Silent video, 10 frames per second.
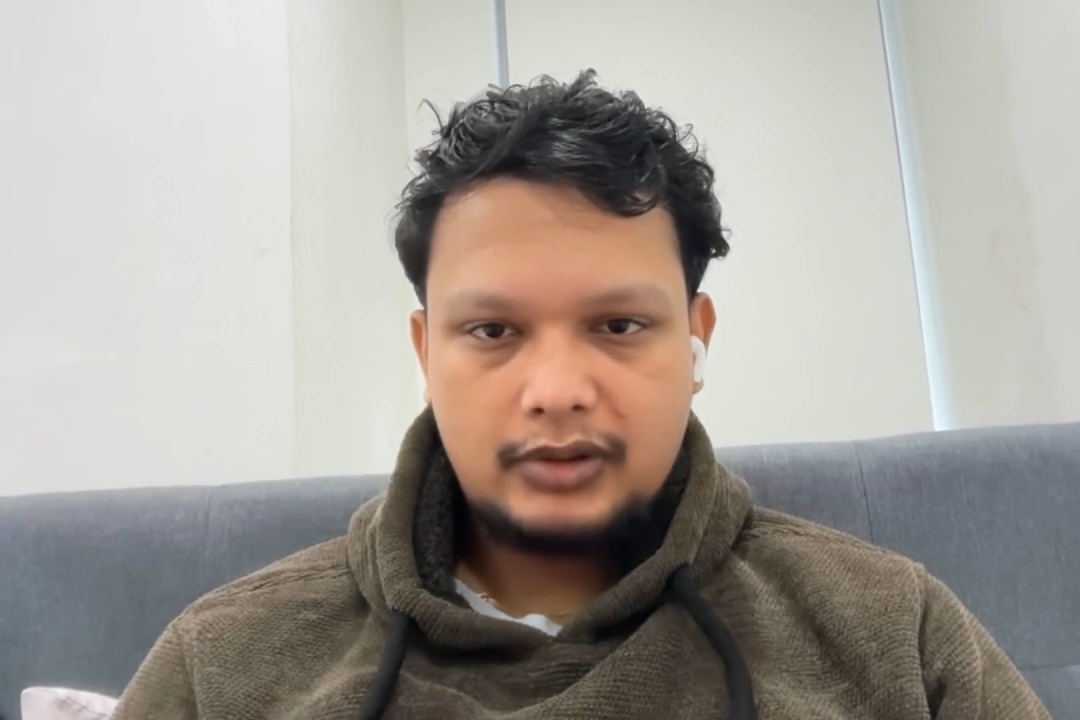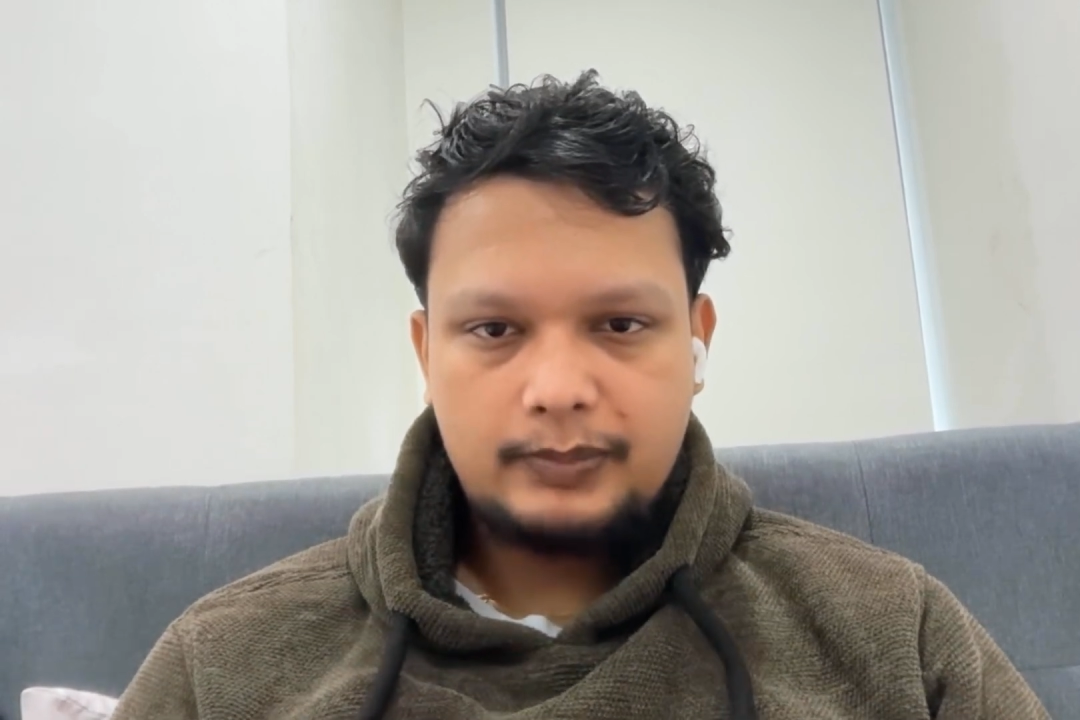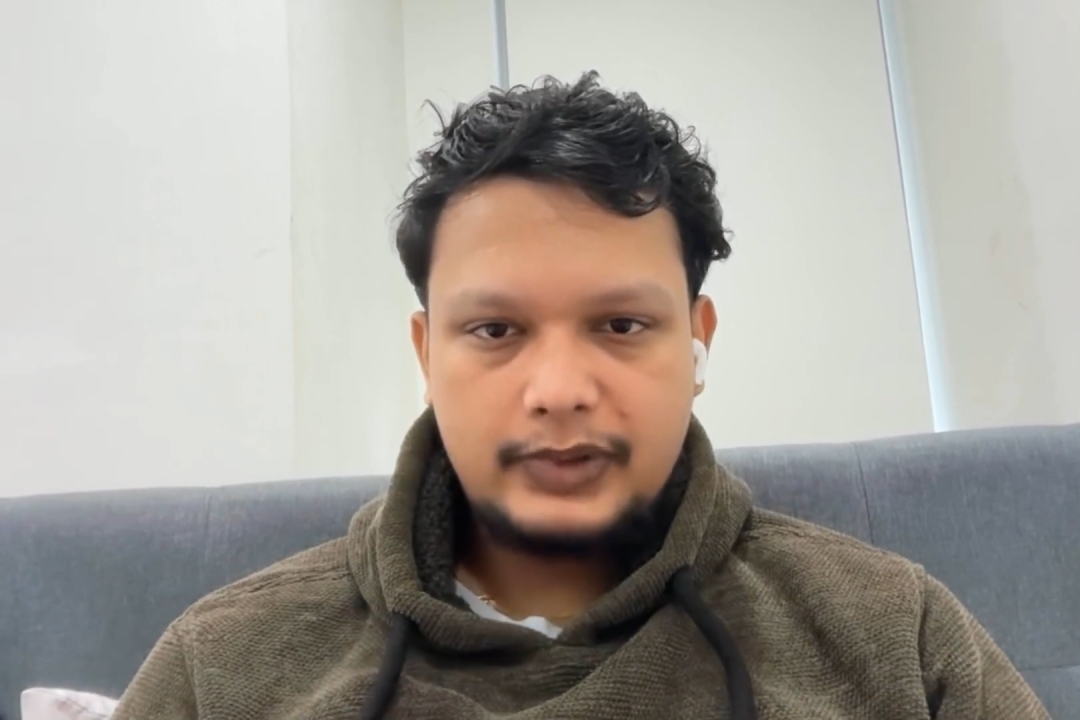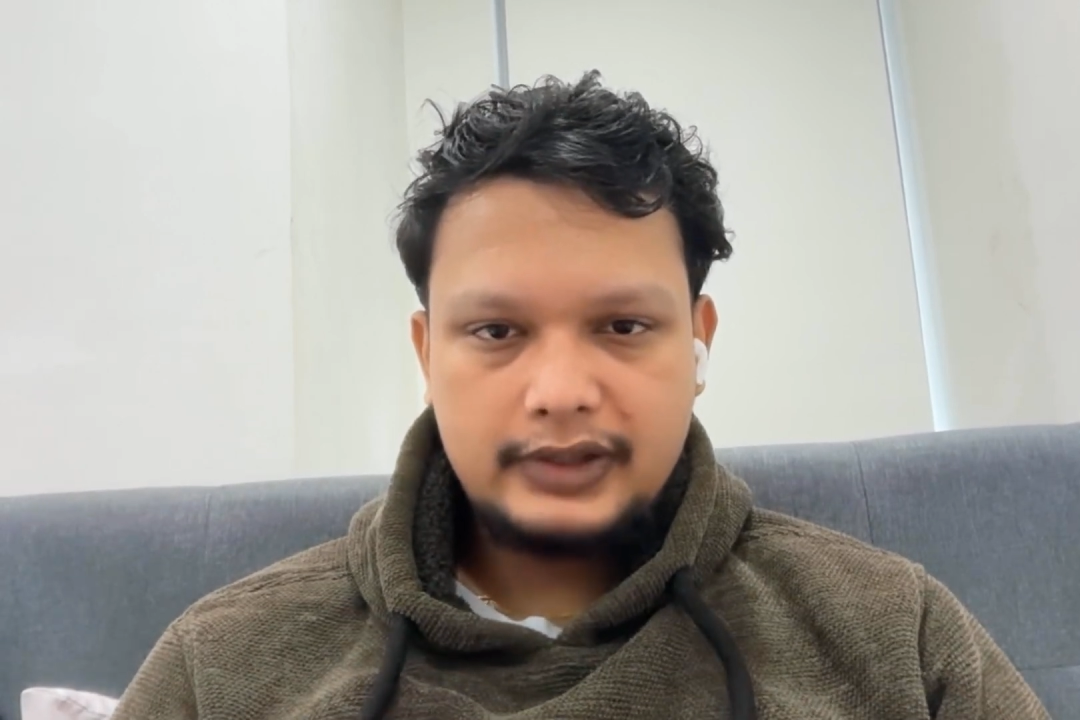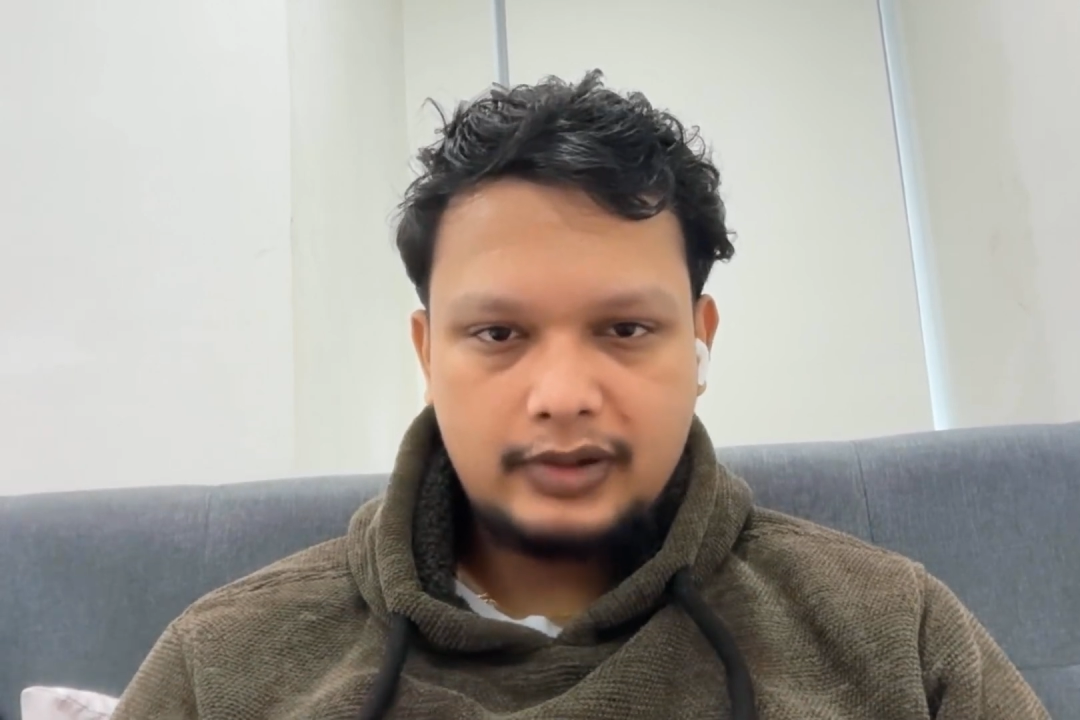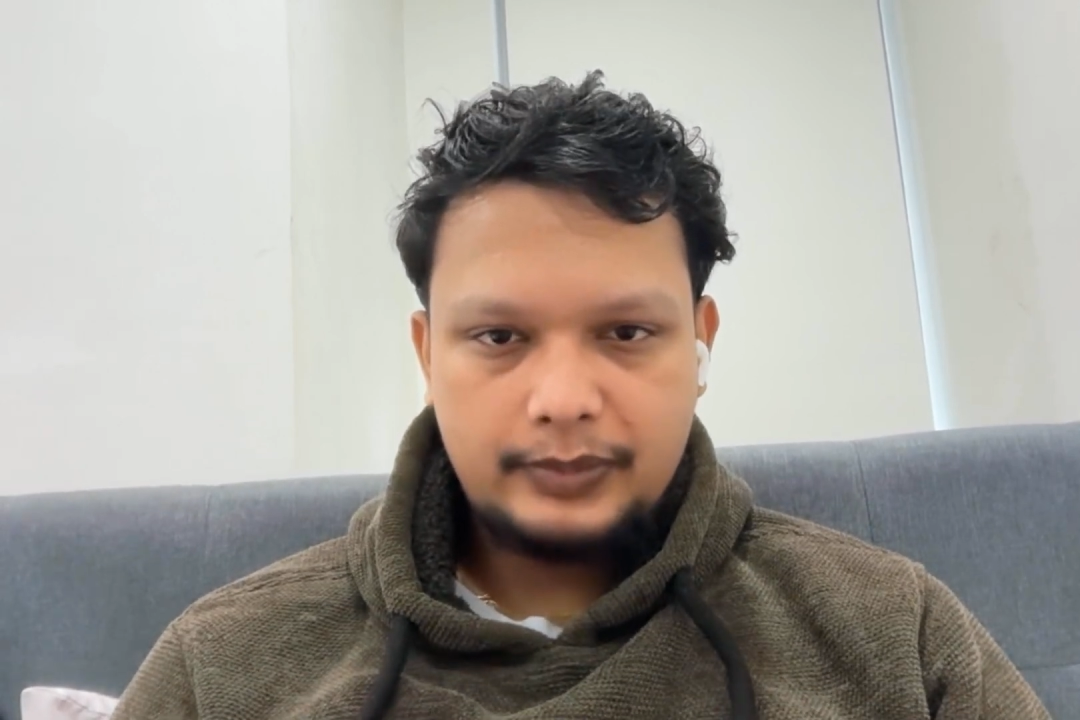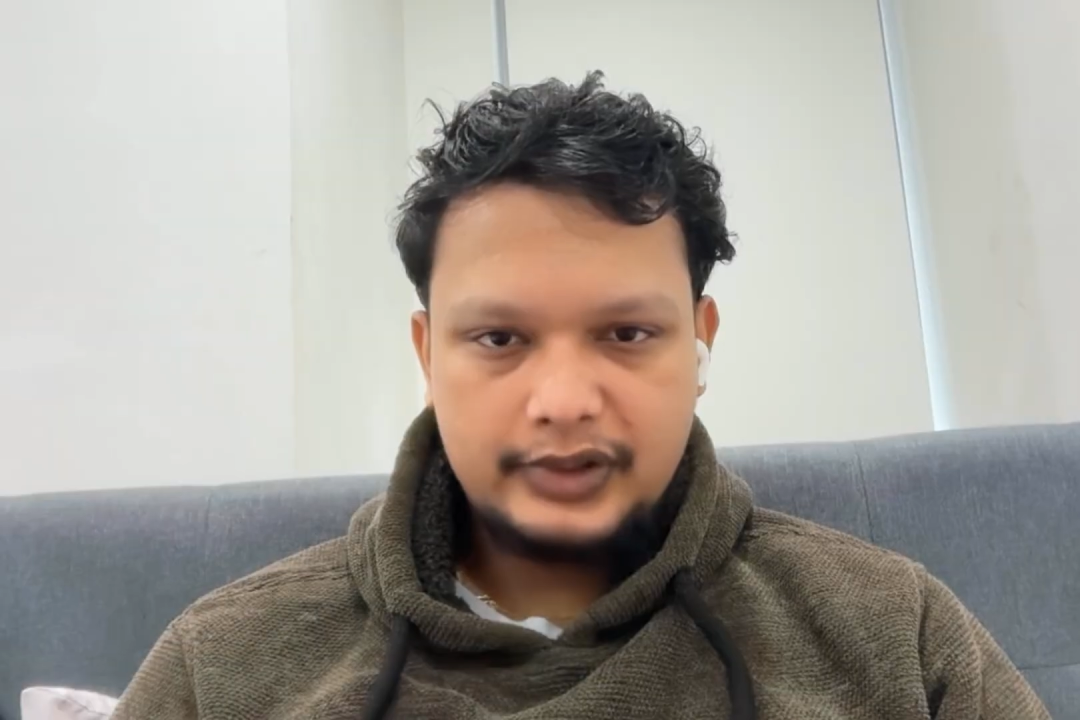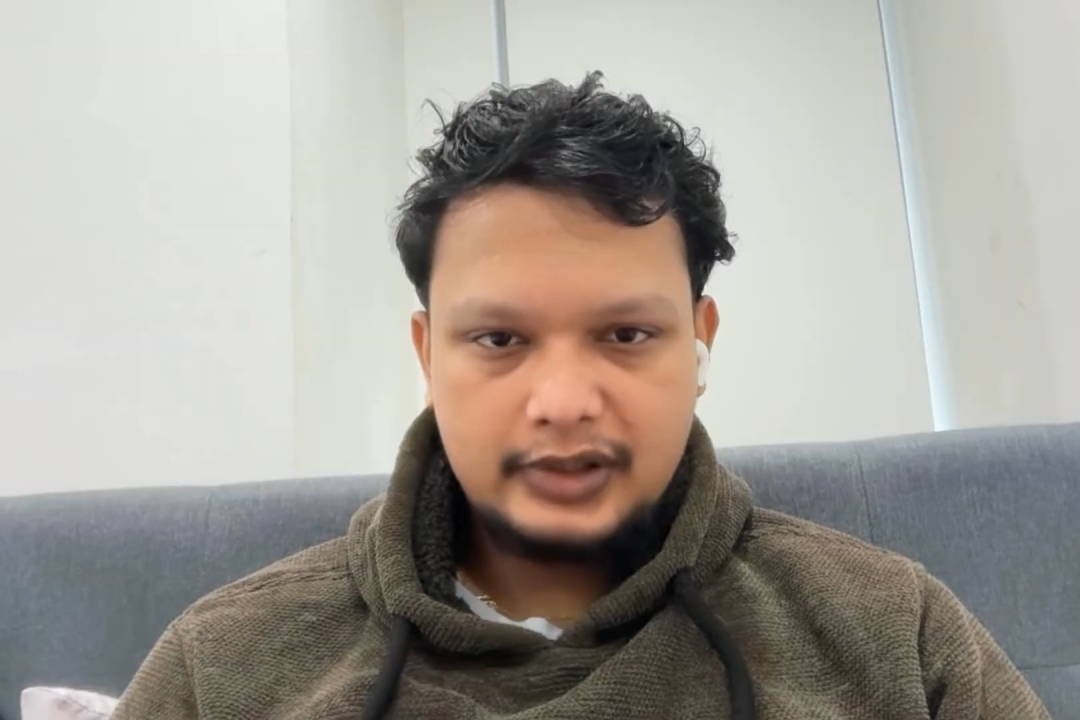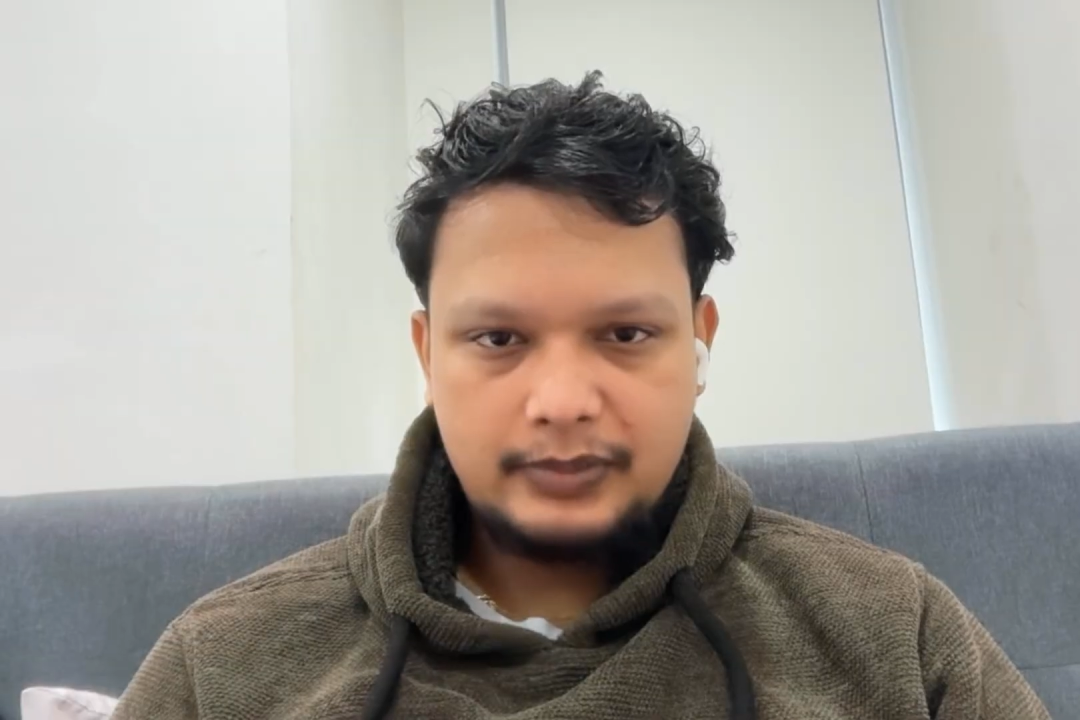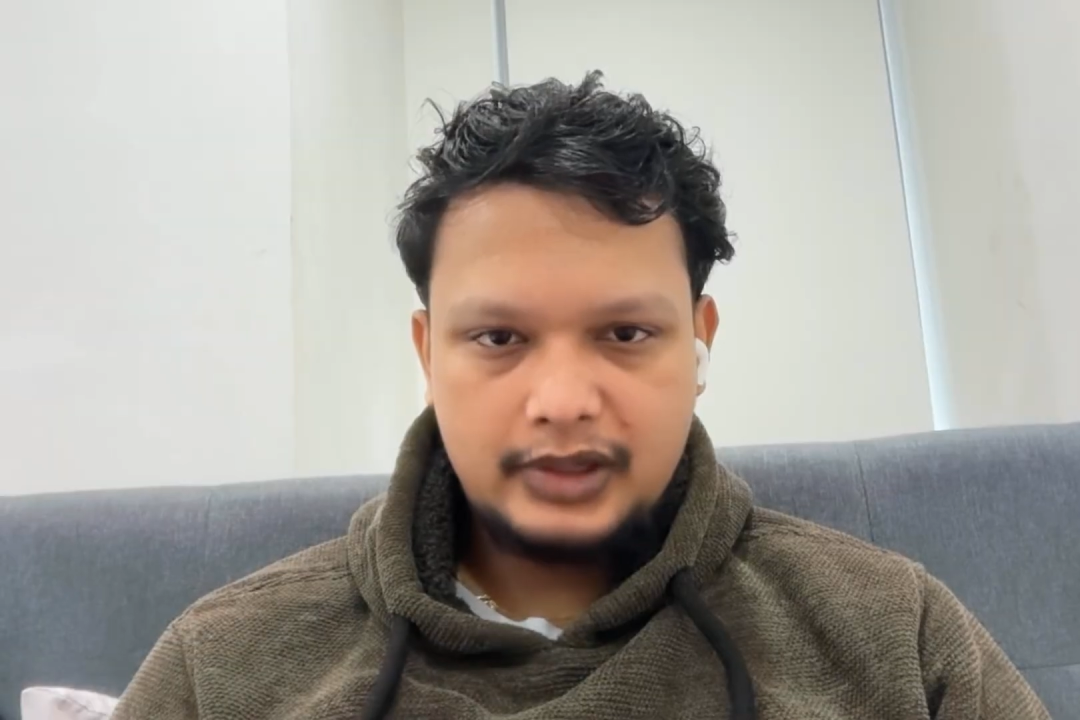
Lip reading: Complex operation